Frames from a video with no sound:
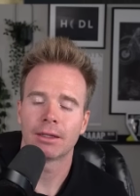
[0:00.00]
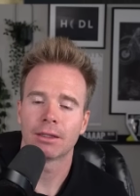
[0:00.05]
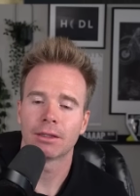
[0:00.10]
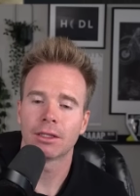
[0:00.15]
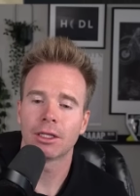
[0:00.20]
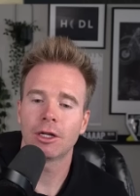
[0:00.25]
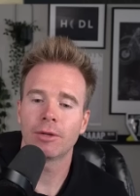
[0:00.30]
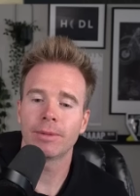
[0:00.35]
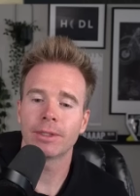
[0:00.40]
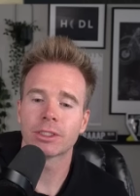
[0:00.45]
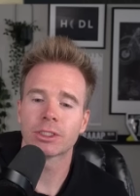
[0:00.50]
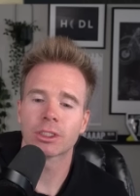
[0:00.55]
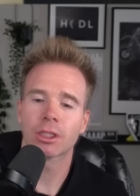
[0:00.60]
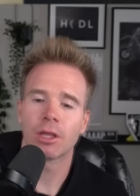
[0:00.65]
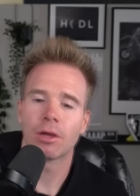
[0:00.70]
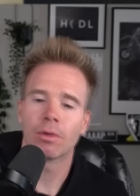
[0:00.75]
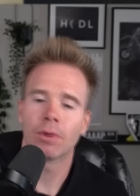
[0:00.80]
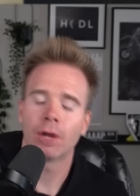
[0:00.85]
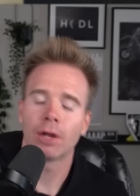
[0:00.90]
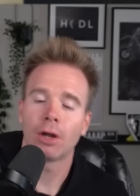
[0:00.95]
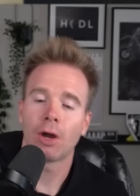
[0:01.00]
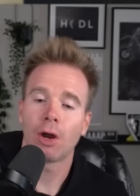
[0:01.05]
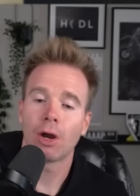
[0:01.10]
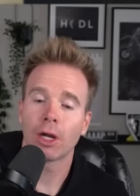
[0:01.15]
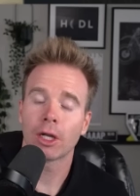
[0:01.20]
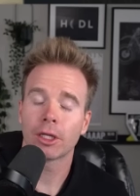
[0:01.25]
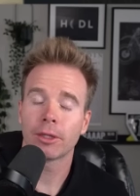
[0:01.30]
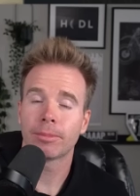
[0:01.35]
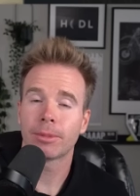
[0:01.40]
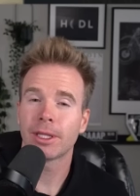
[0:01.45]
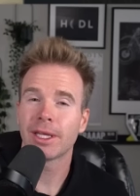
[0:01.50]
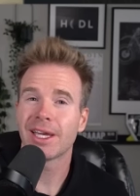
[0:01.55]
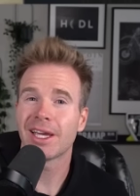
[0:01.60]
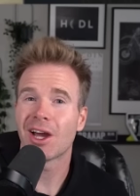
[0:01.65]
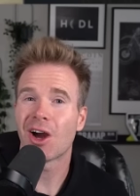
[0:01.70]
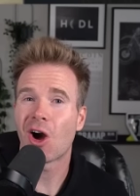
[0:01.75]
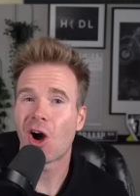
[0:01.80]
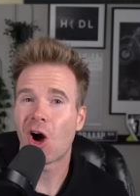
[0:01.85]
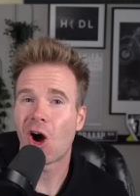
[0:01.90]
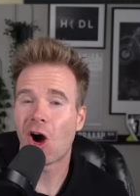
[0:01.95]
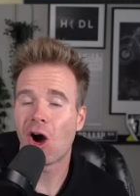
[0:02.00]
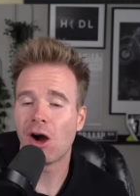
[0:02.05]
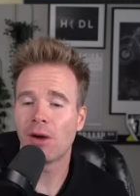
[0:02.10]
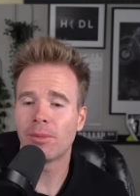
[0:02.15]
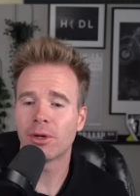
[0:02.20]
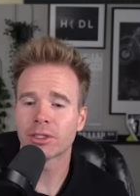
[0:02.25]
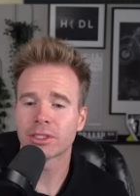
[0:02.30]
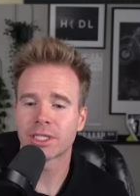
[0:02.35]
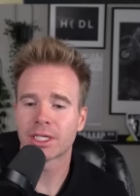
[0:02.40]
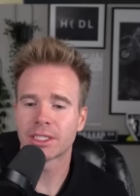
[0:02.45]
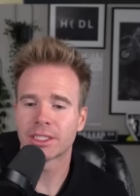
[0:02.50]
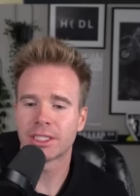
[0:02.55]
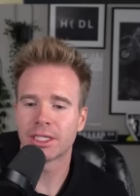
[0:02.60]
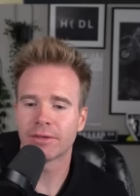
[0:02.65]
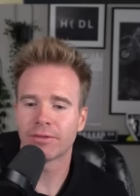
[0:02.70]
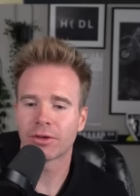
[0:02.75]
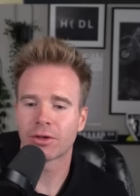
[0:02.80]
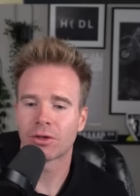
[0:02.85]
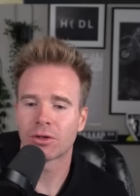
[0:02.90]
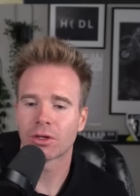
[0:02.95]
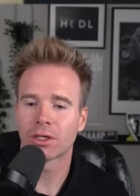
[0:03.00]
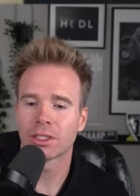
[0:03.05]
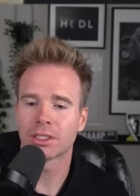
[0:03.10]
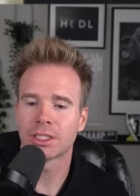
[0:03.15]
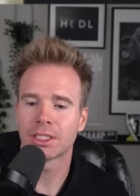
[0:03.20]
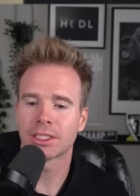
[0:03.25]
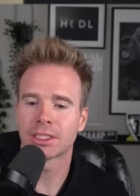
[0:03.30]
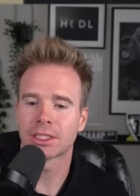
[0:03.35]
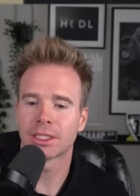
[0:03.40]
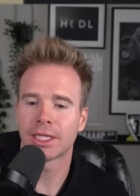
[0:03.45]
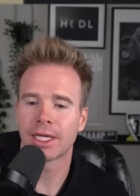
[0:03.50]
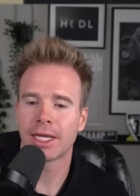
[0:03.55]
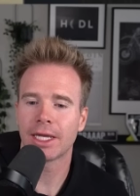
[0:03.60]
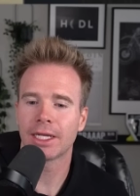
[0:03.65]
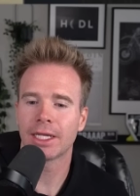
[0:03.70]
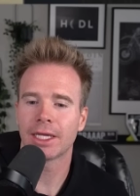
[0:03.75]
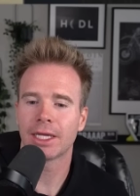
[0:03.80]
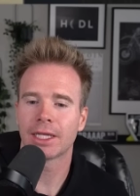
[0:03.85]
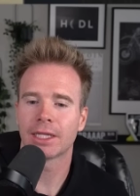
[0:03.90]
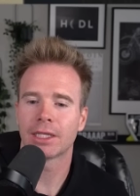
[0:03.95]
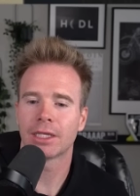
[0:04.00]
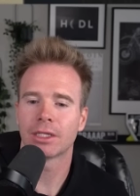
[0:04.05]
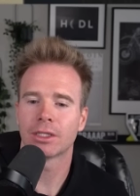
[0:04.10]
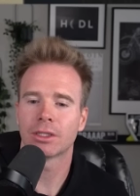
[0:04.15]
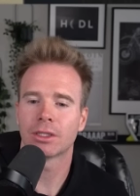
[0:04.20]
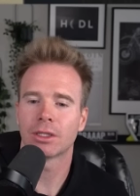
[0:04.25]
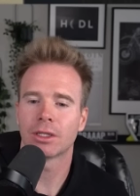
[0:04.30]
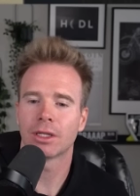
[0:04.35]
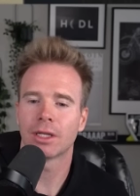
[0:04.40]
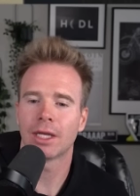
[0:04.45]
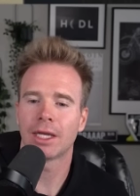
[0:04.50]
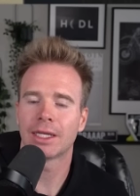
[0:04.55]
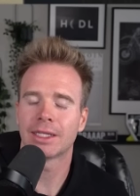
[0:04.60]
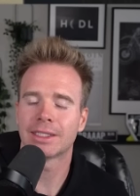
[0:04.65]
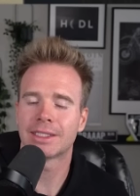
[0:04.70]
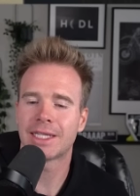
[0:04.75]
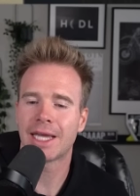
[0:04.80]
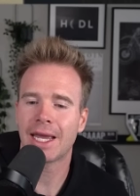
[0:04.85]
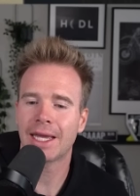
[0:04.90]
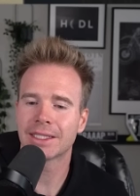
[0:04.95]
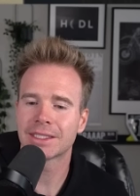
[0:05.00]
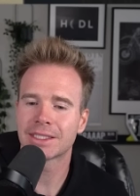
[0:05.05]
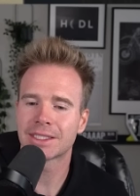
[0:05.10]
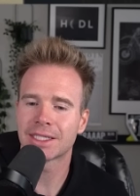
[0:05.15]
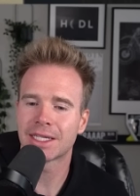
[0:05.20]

A little bit slower, arguably almost as difficult because he's landing in these intense,